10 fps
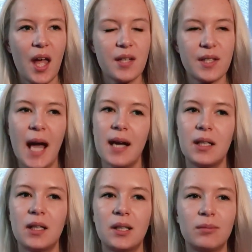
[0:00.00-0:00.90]
and kind
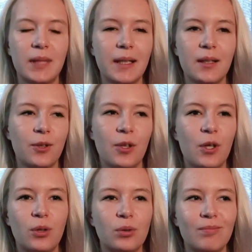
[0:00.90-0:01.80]
of like, you
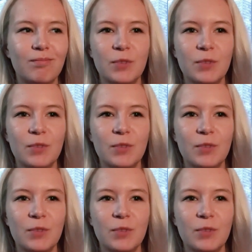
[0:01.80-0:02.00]
know,